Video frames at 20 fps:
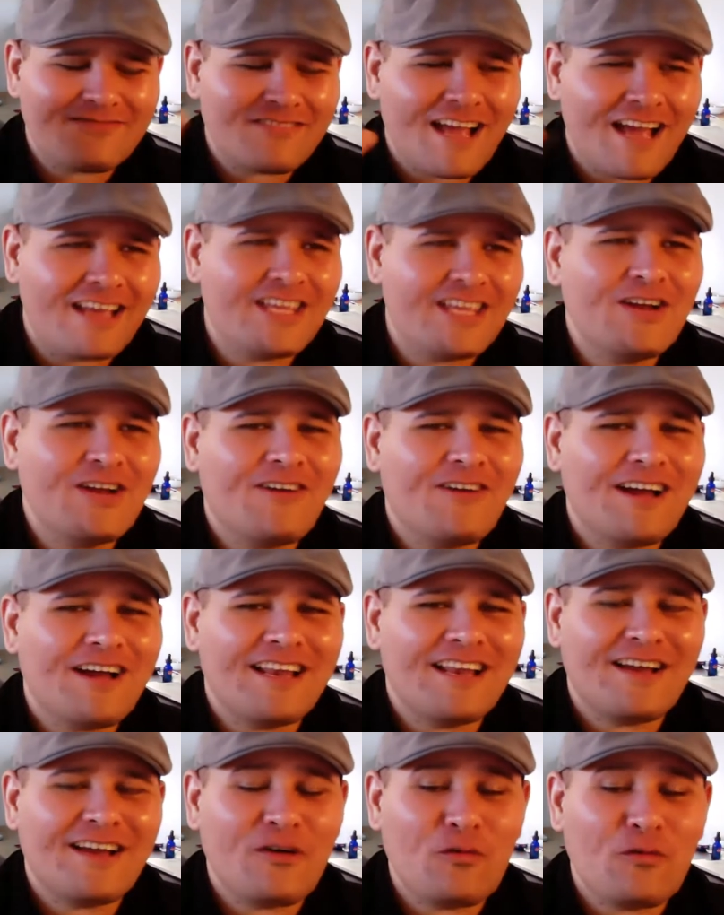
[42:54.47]
You know
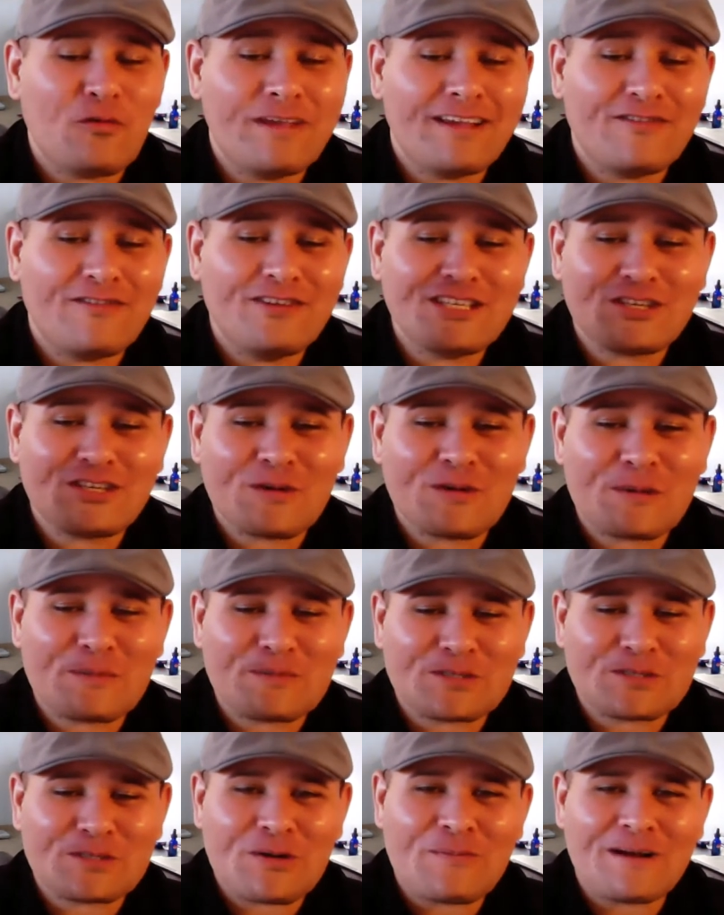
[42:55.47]
what? We screw up
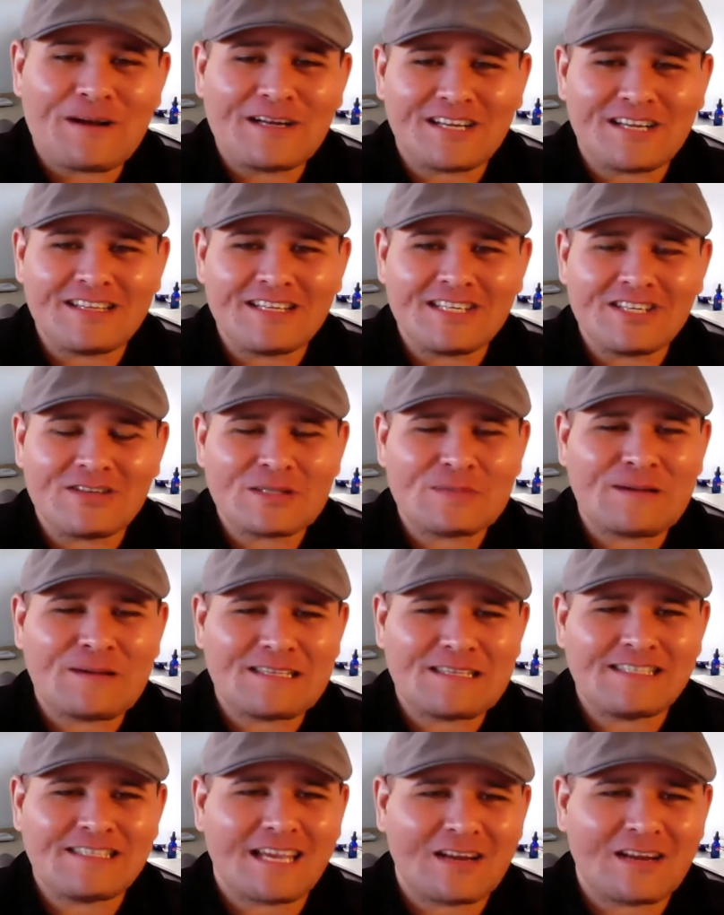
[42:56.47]
so much on this show. It's my
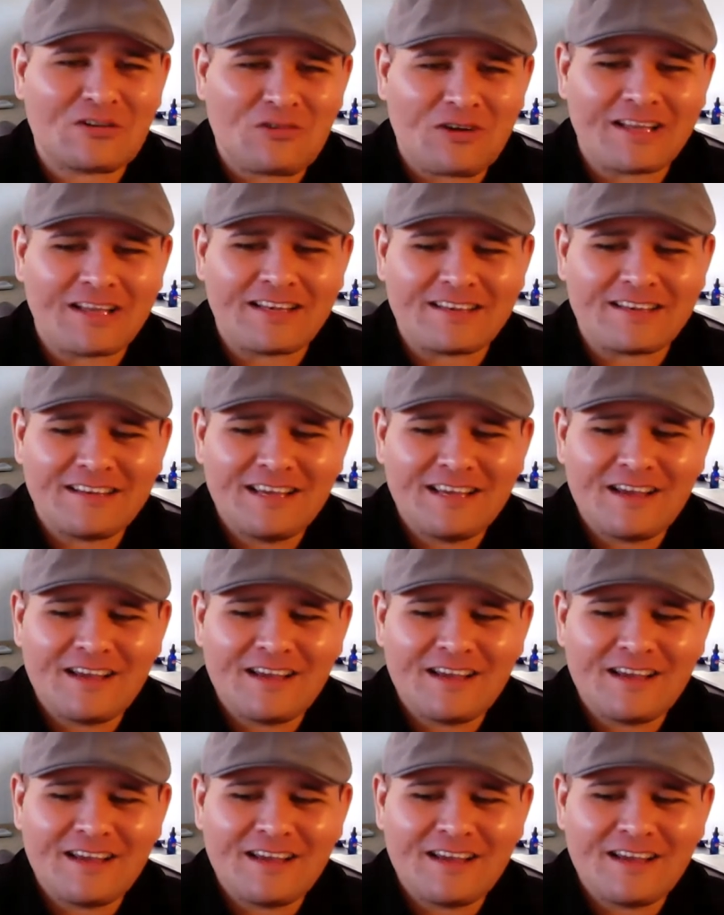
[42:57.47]
second one.